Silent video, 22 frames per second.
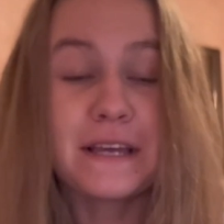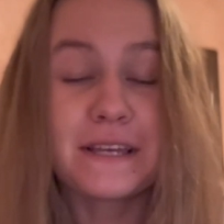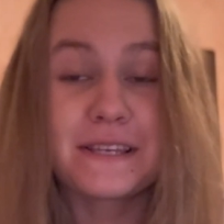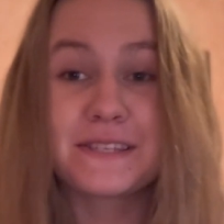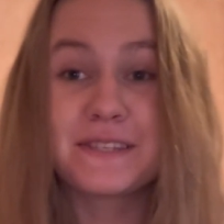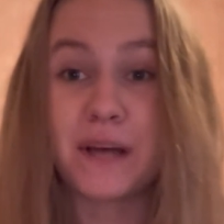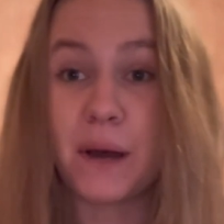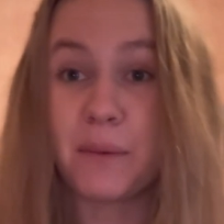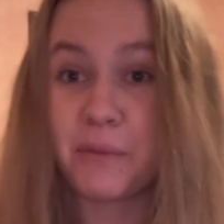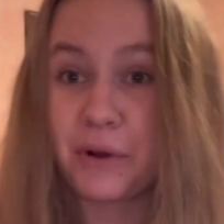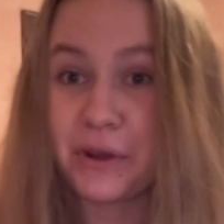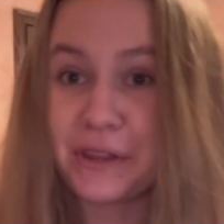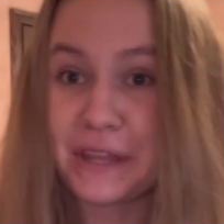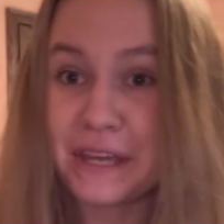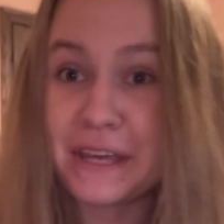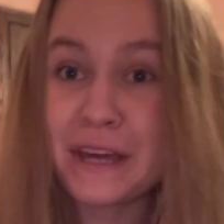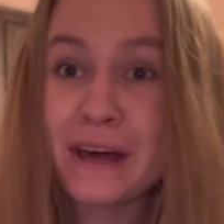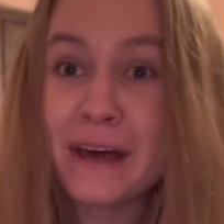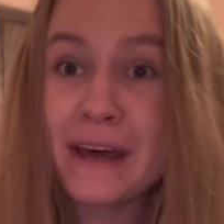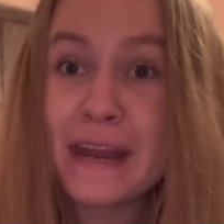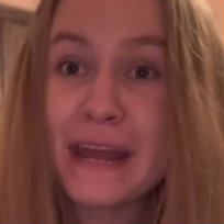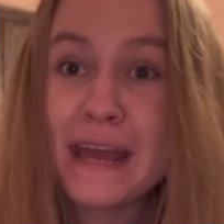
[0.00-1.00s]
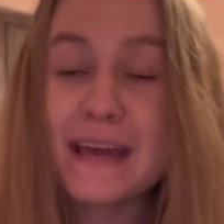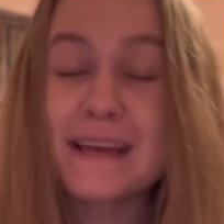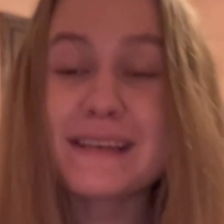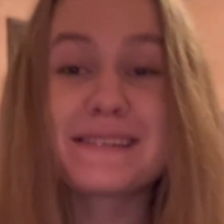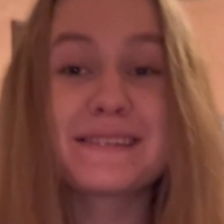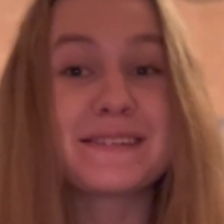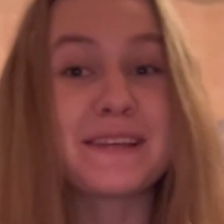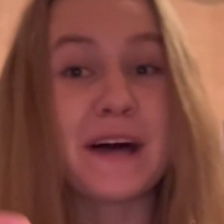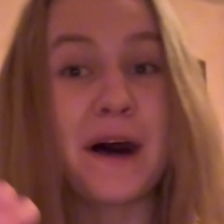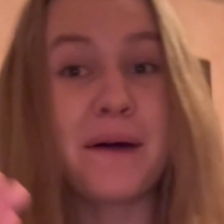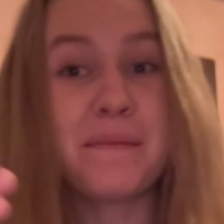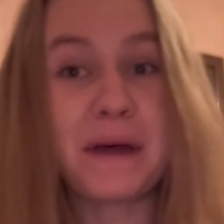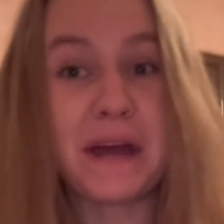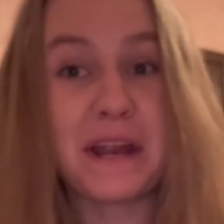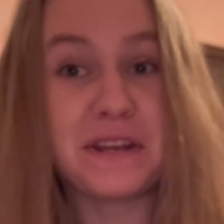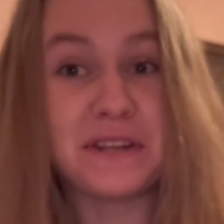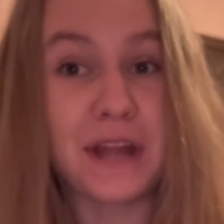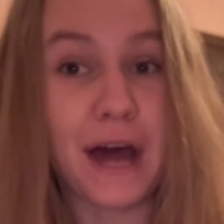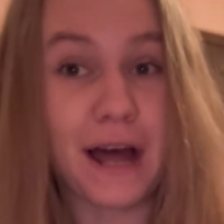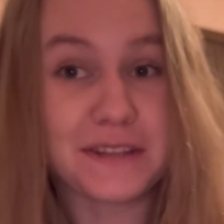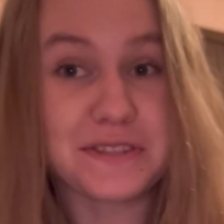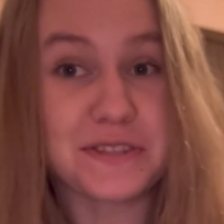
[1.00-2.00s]
Some really good, some
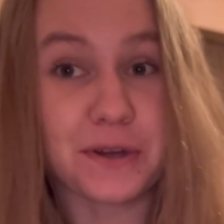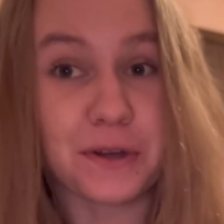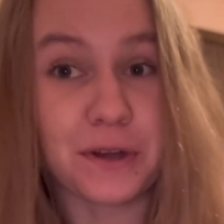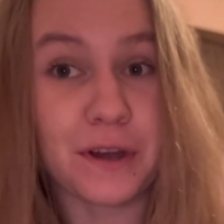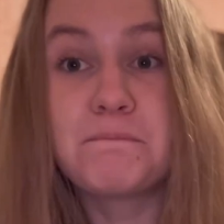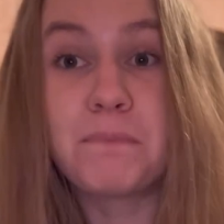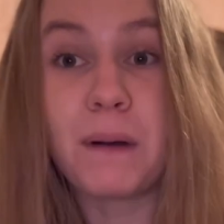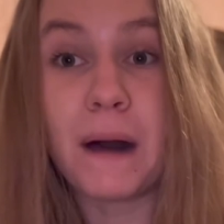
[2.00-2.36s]
not so good.